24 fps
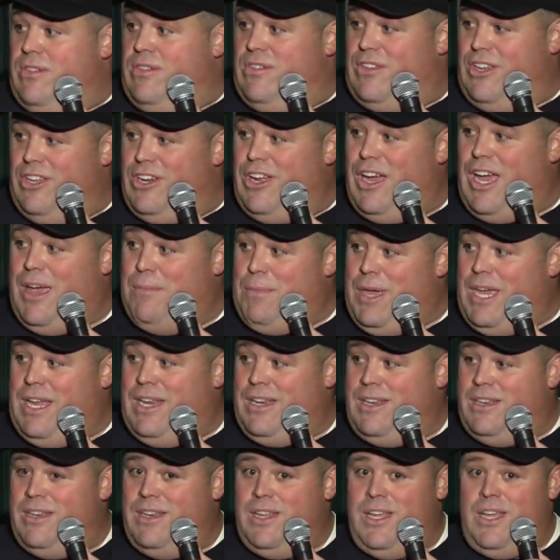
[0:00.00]
Do you know what I
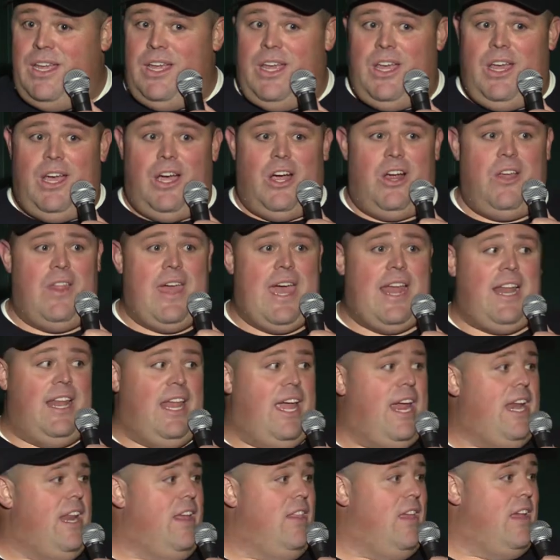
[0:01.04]
mean? Or that
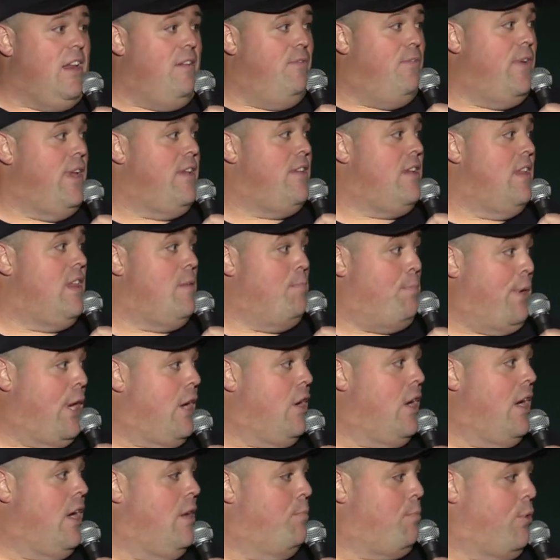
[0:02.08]
lady that invented the
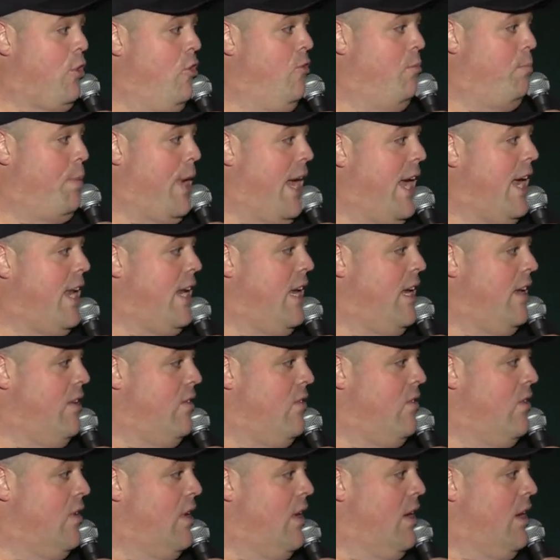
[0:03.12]
period proof
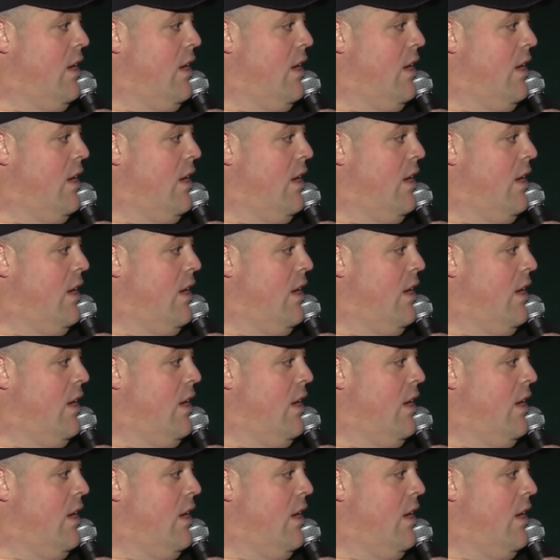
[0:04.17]
panties.